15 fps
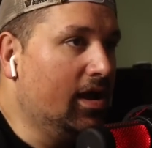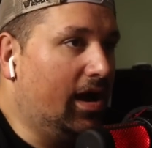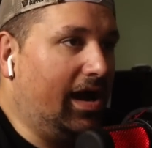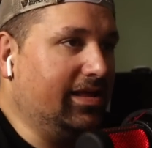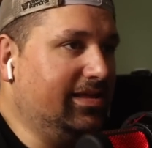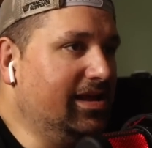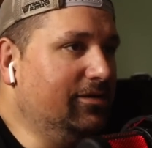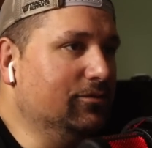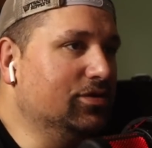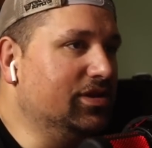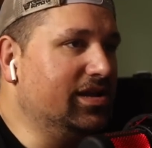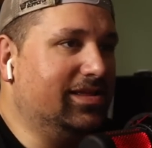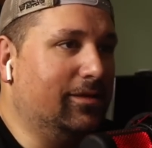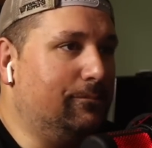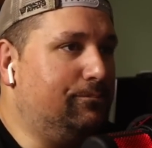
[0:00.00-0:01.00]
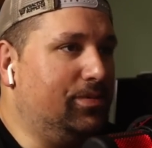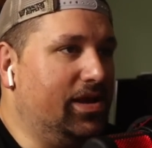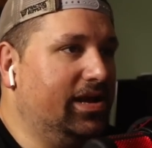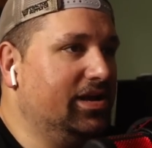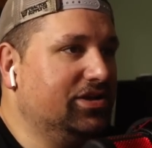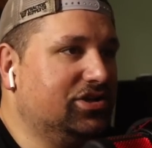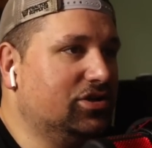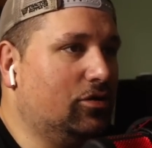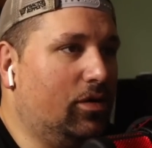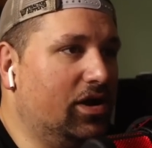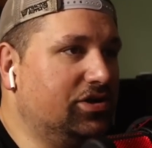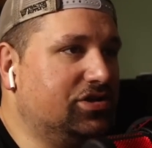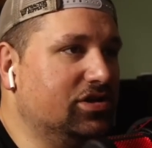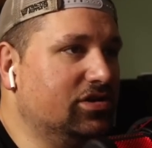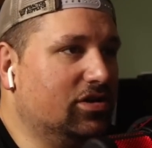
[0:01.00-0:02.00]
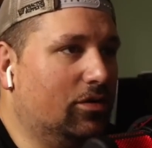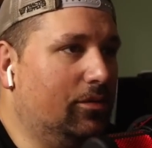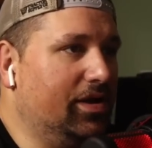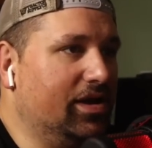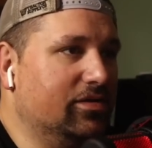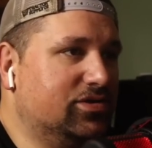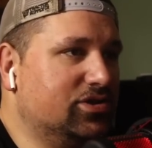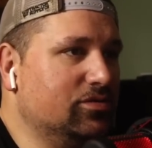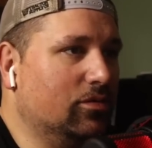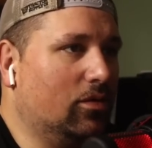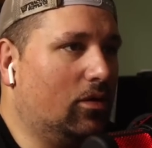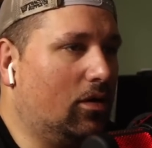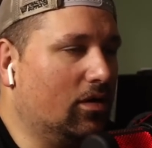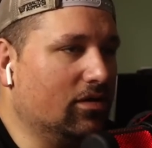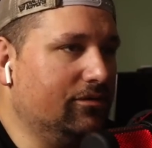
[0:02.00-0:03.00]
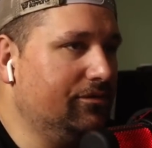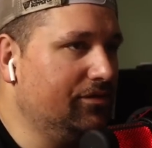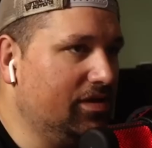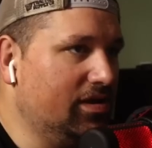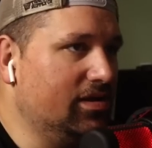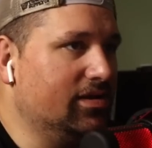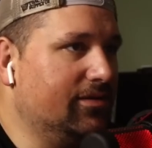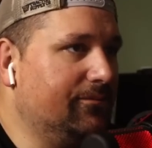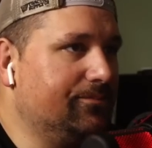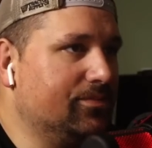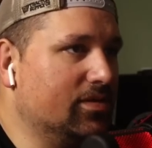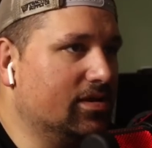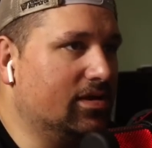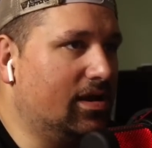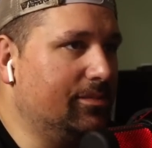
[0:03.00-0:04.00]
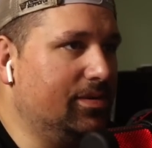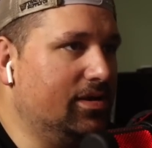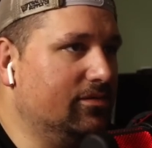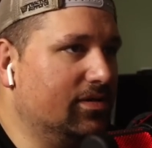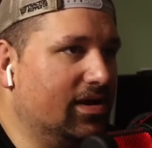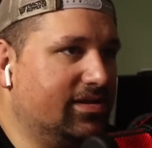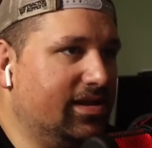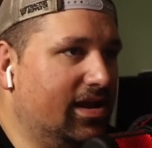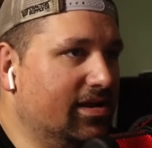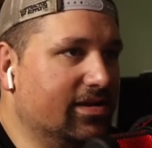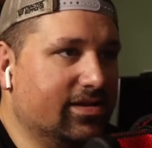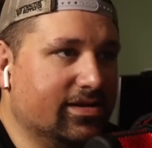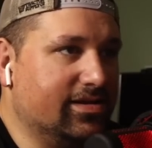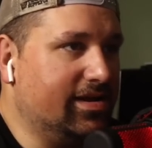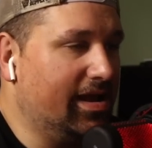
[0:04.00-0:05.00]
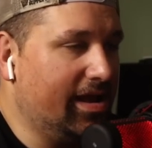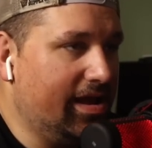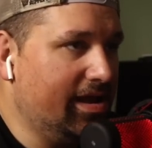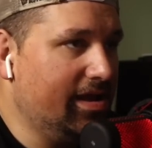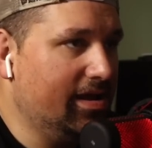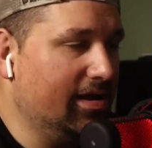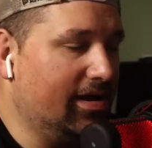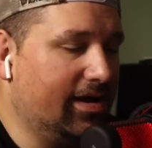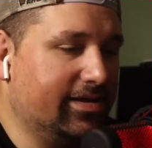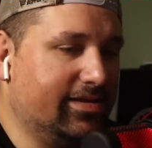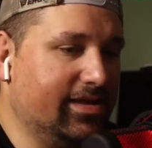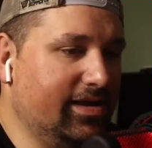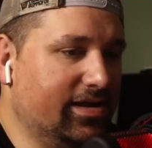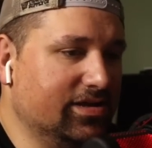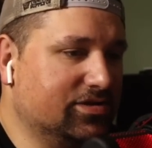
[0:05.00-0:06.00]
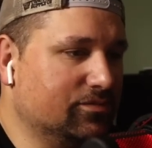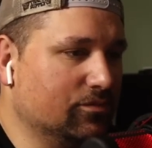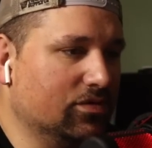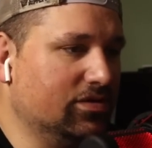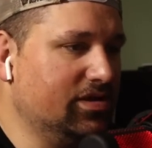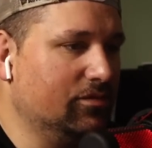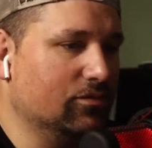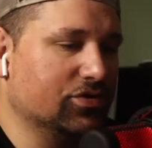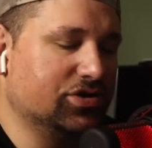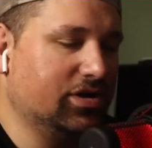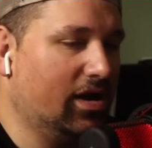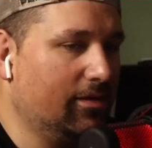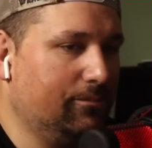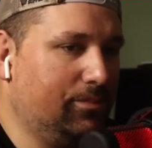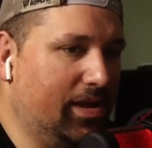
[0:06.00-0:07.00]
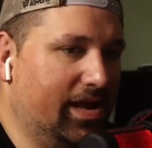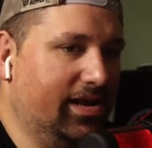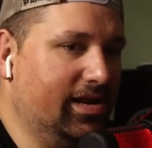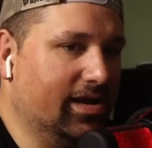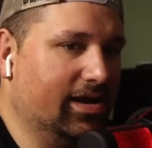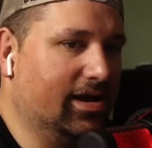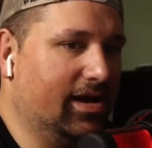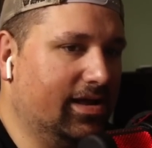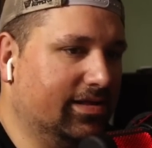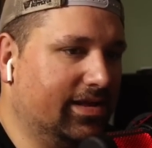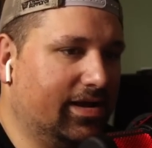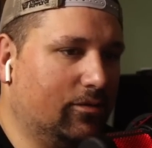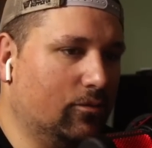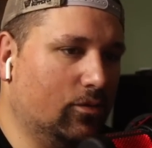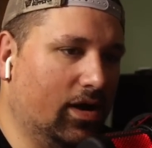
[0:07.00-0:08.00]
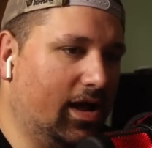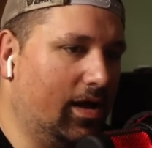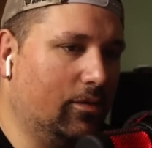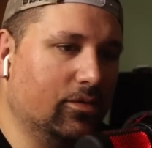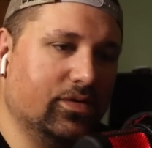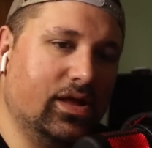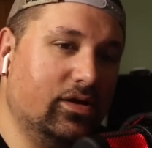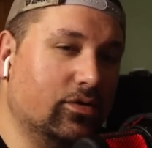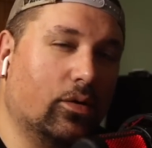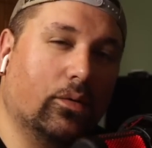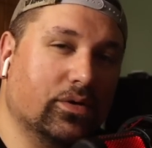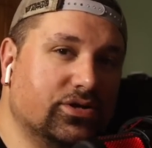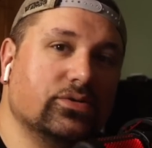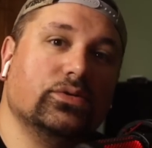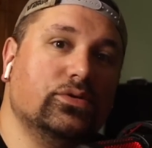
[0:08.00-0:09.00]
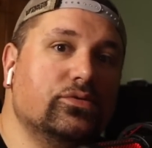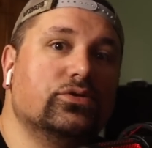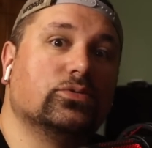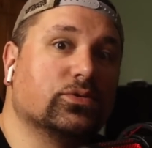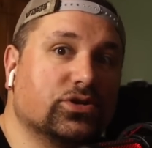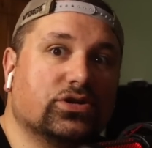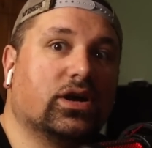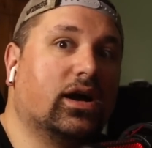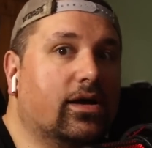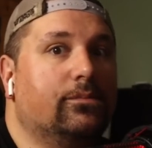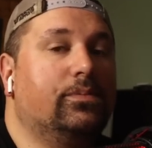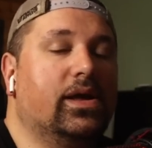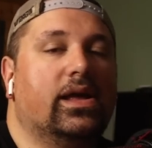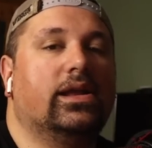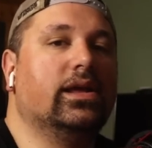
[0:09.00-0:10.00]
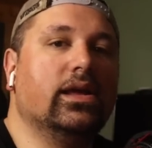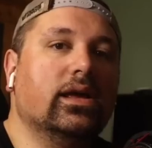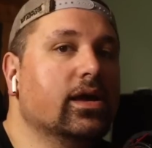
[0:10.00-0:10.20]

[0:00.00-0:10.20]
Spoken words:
I think really the biggest question going into all of it, I mean, at the end of the day, I think it's really Rashad Penny. How are they going to use Rashad Penny?